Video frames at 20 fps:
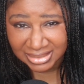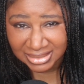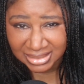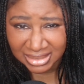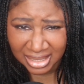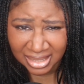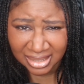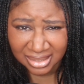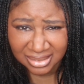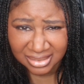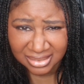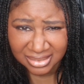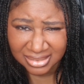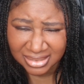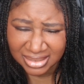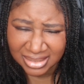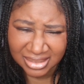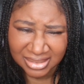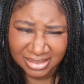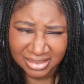Yeah.
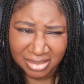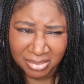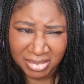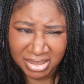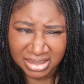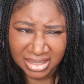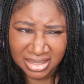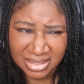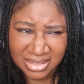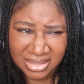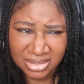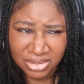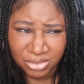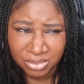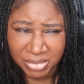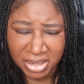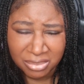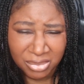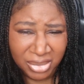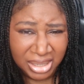I mean, they still
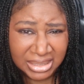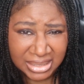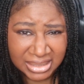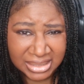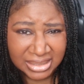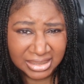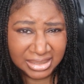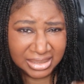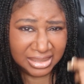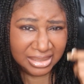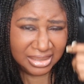make money.